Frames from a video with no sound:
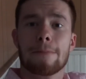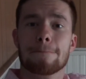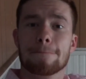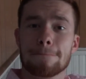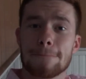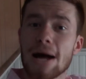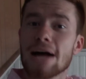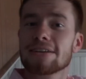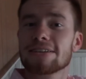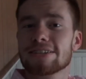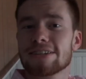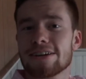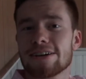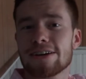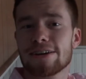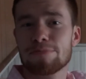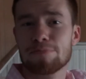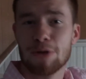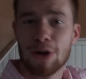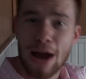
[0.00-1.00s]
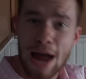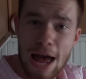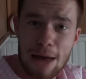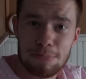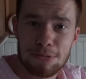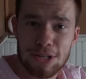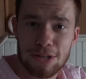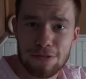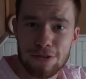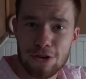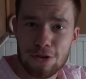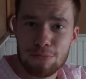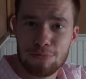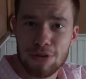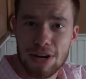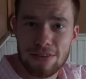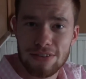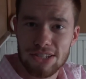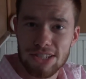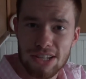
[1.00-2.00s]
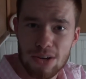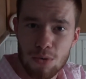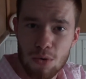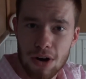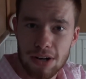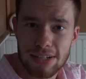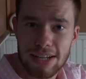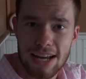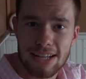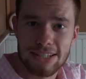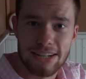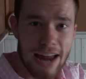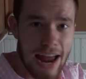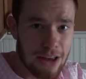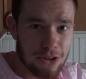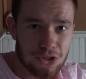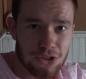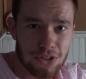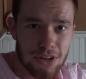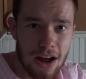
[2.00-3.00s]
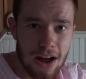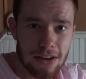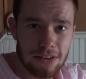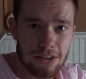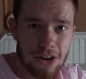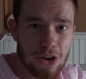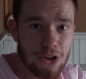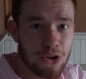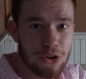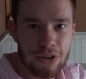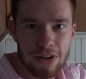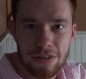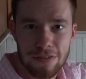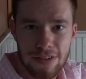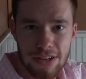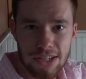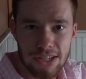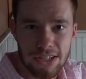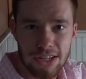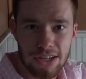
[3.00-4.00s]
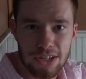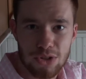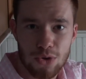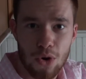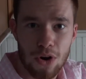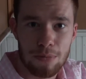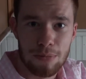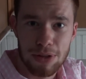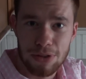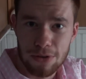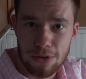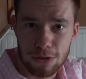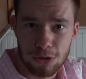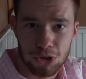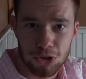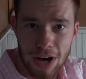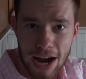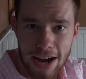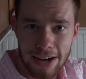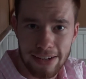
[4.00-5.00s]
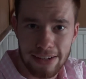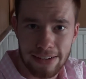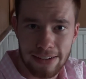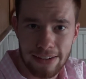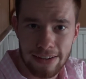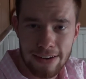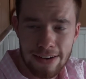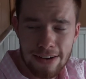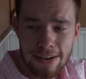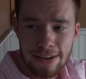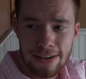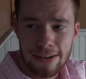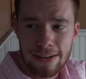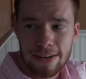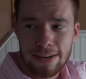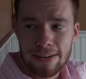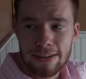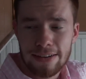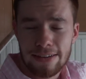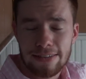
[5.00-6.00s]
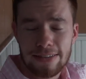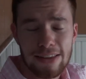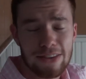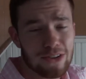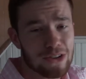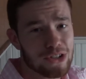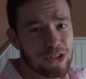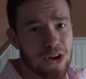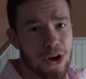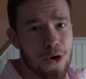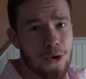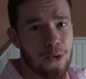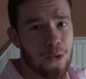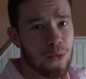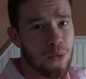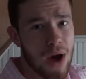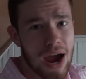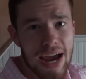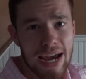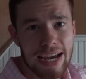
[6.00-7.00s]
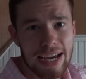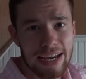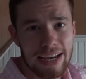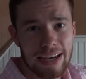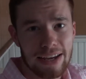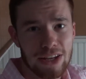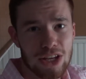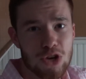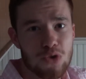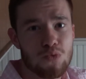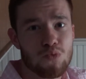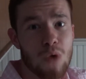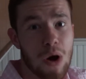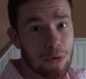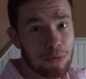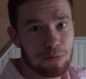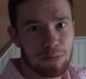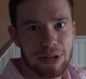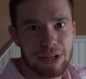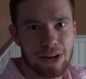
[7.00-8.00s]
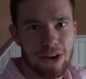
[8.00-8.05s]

But perhaps if you previously worked as an astronaut, a nuclear physicist, or a mythical dragon, then there's no way you won't be